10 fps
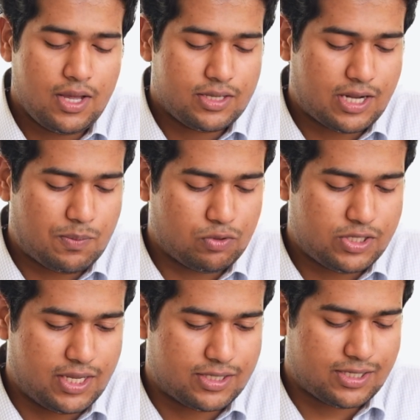Step 2
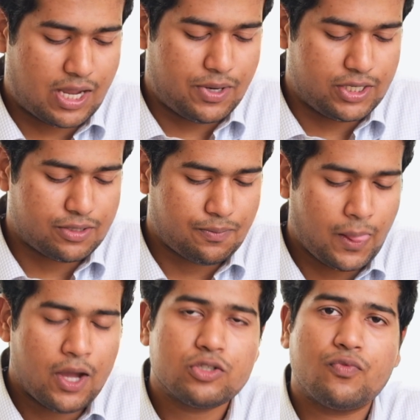CS
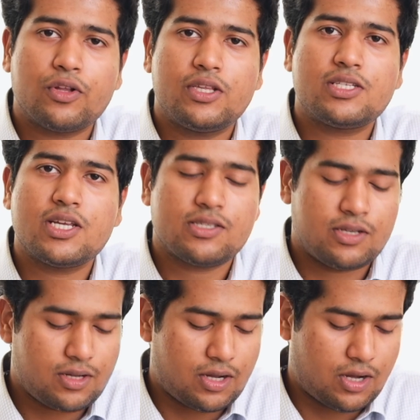examination. So for this
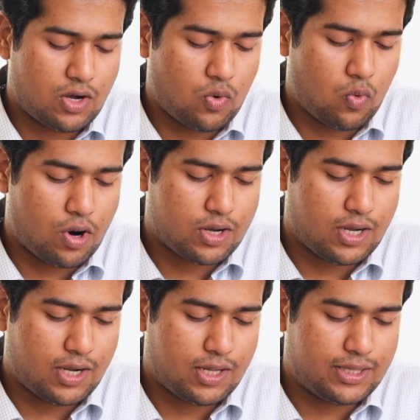reason, what
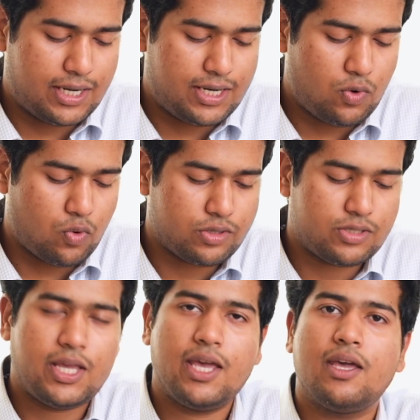they did
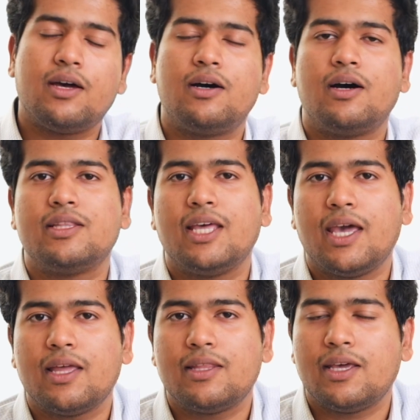was they
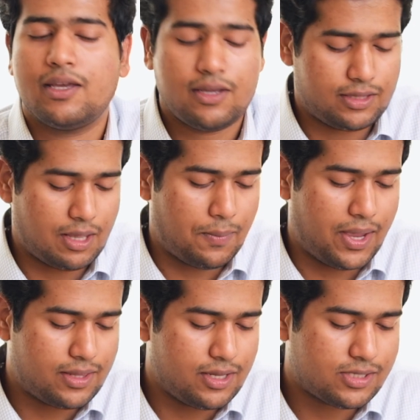
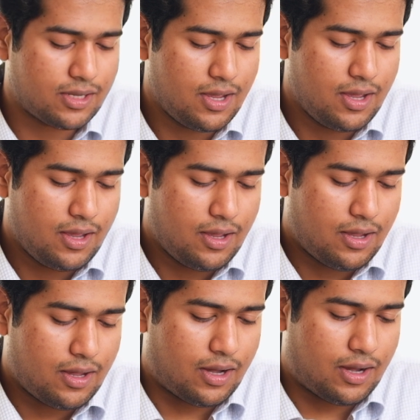made this
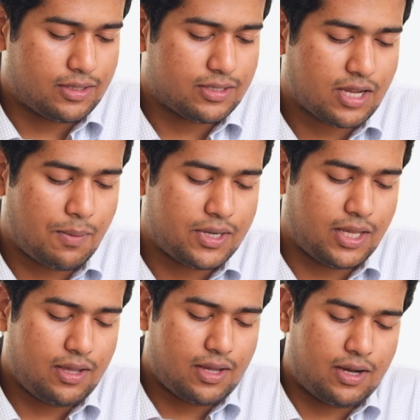
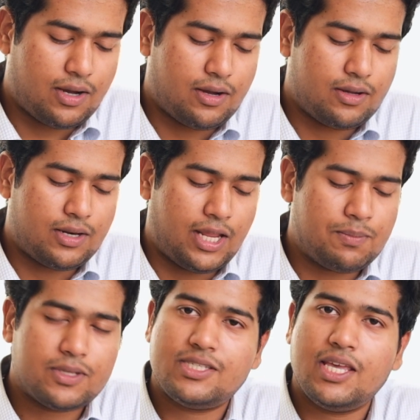committee
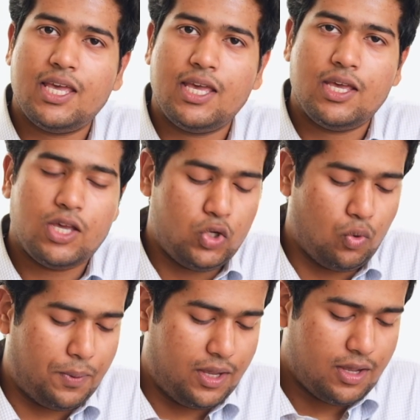named
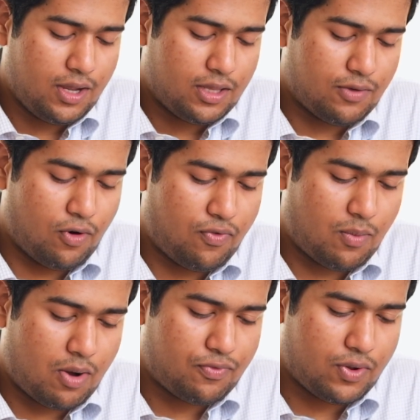CEUP, the full
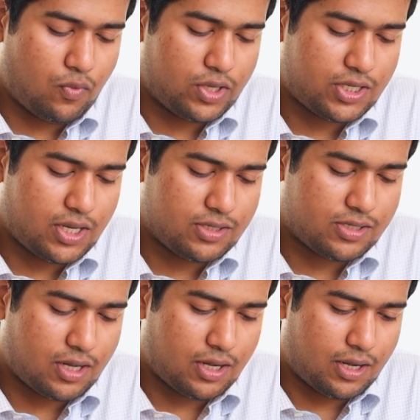form of which
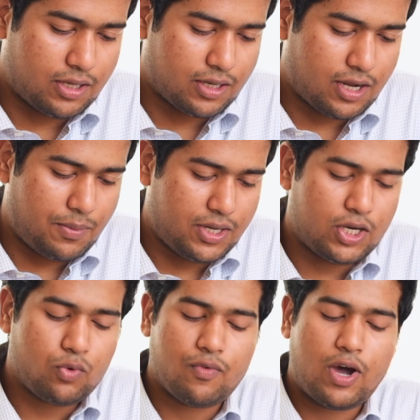is the
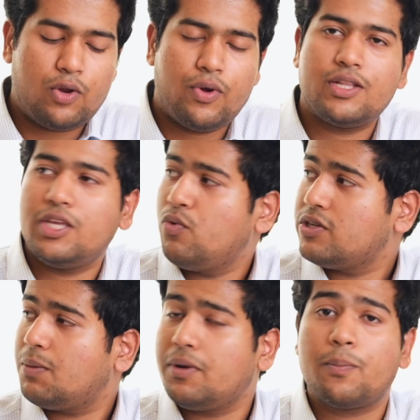Committee to Evaluate the
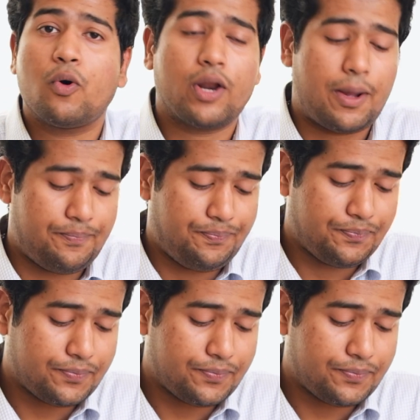USMLE Program.